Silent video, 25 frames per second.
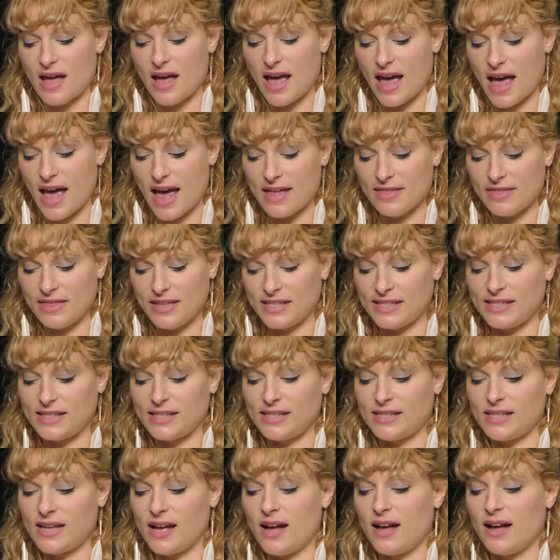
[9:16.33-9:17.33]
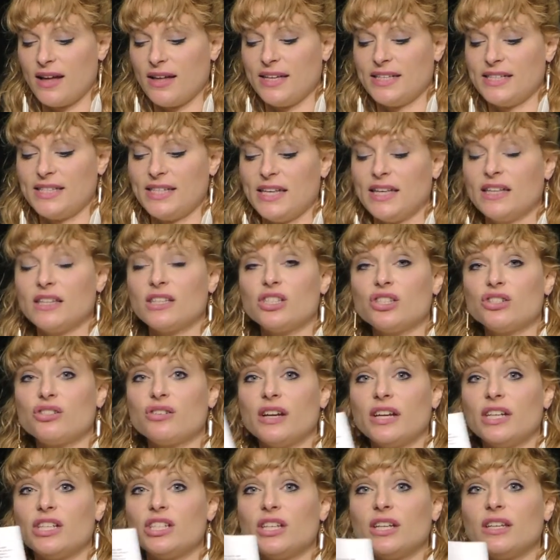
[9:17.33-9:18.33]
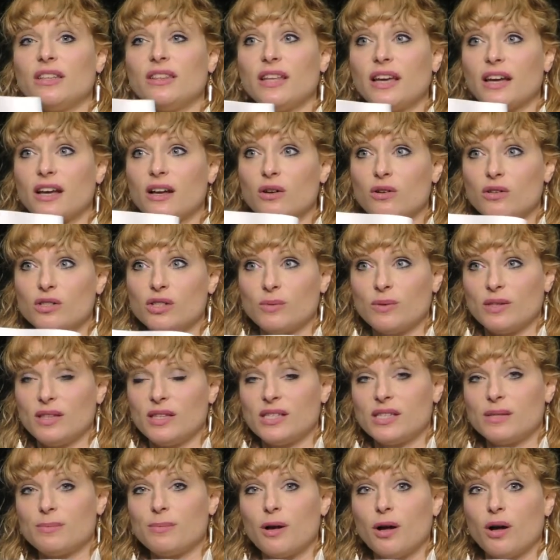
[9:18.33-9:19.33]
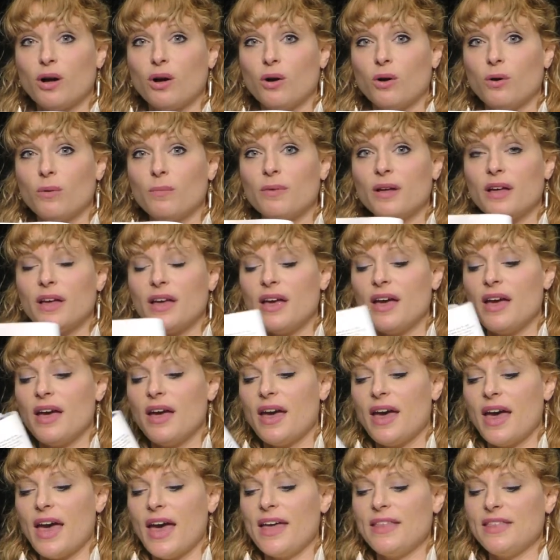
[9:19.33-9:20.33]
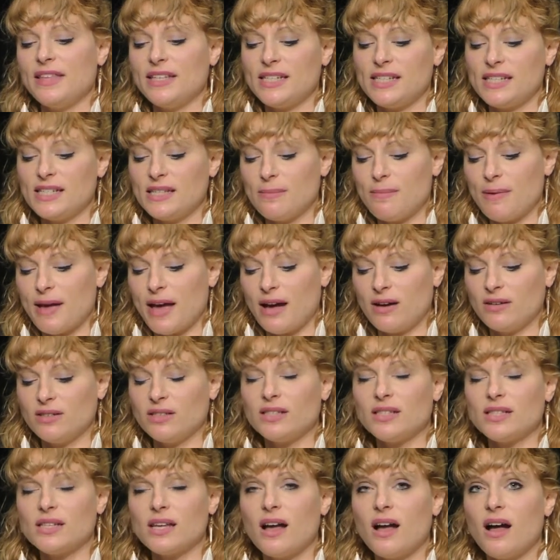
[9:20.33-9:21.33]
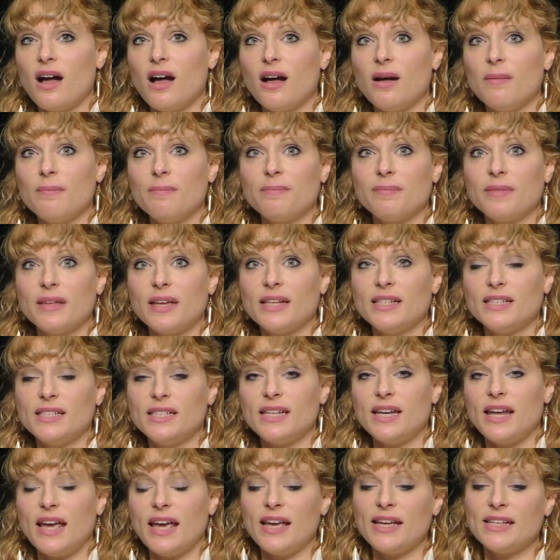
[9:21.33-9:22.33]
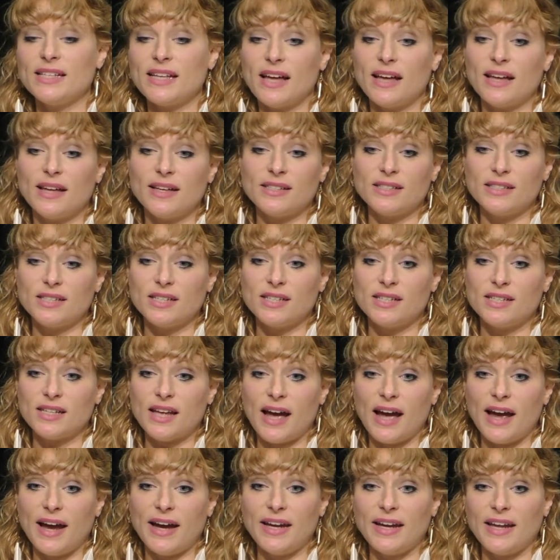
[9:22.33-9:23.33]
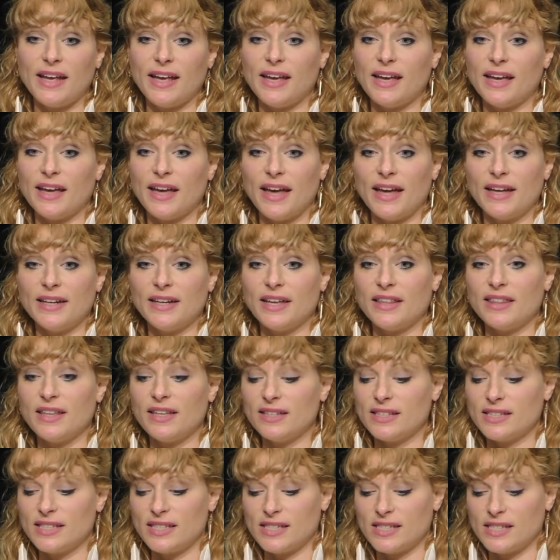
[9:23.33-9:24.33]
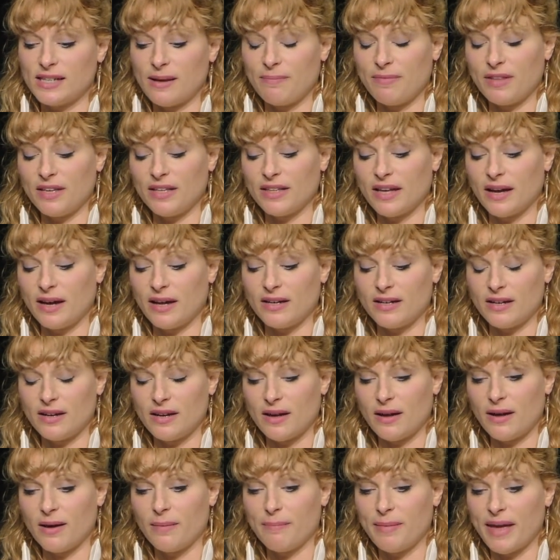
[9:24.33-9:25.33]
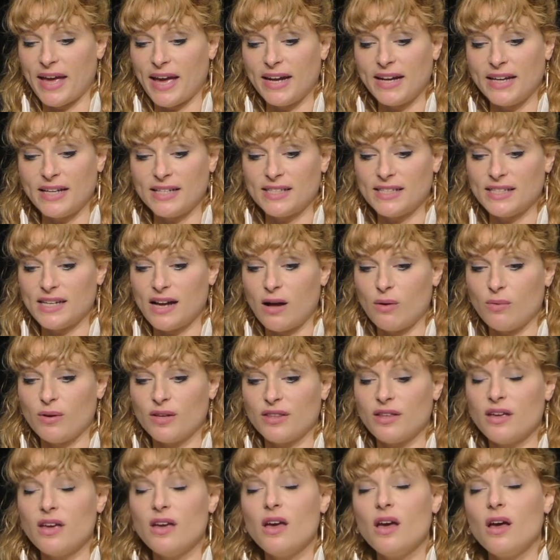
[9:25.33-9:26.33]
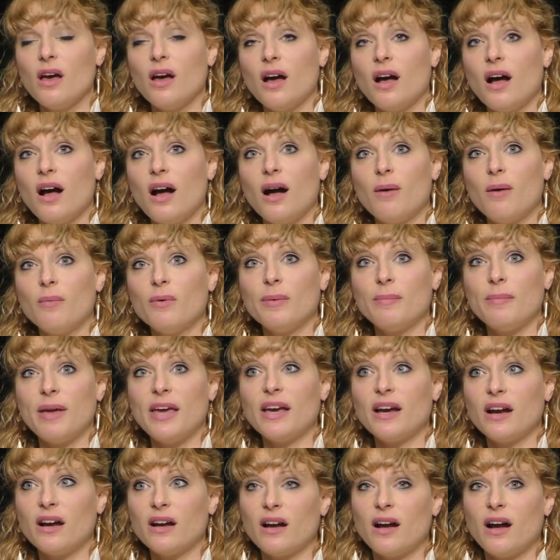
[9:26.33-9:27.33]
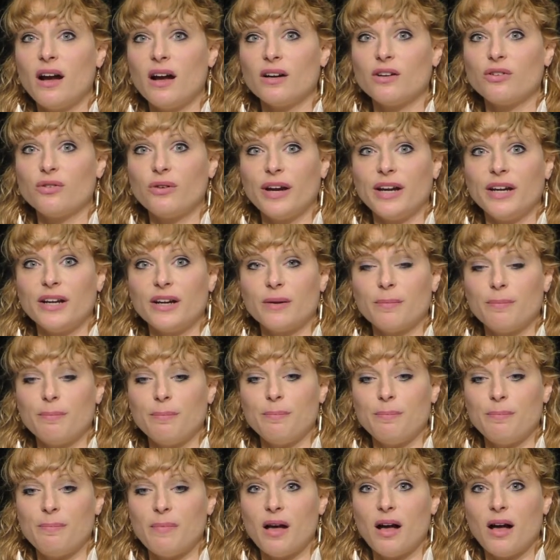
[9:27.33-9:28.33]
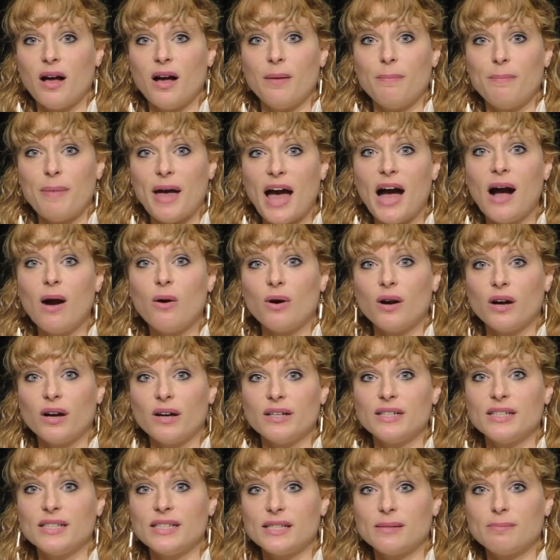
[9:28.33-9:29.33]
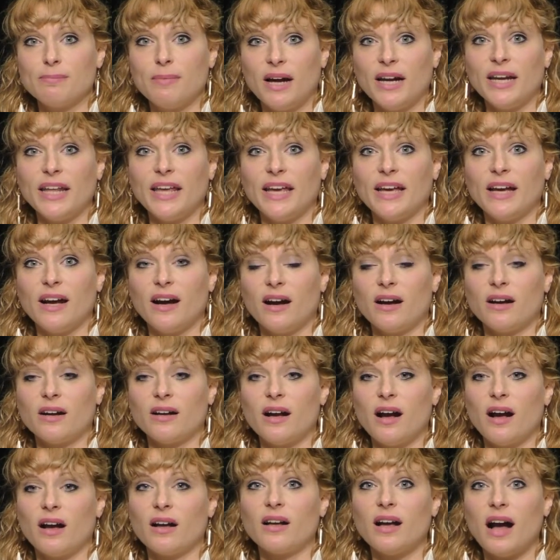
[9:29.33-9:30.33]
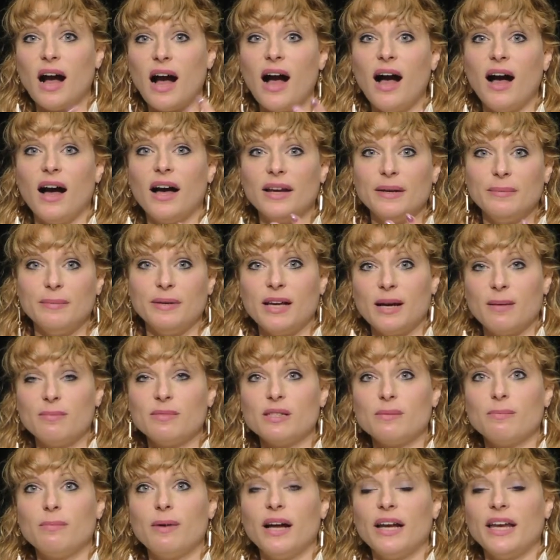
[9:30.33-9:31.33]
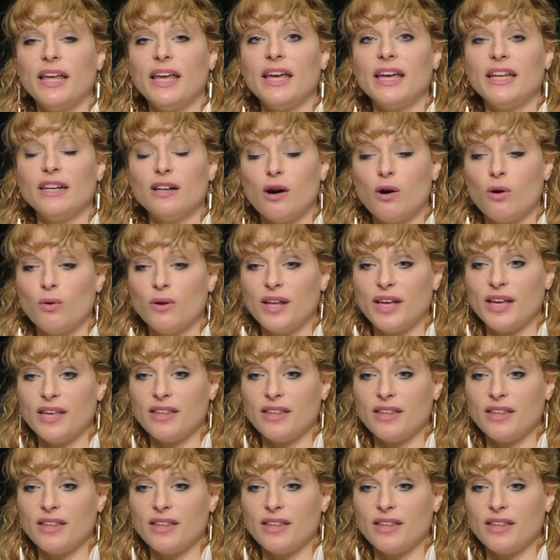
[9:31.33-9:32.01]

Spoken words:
And this is the illustration that goes with this poem. And this is about, in today's society, and I think this is something that man has dealt with, we make our greater powers money. Our God becomes money and owning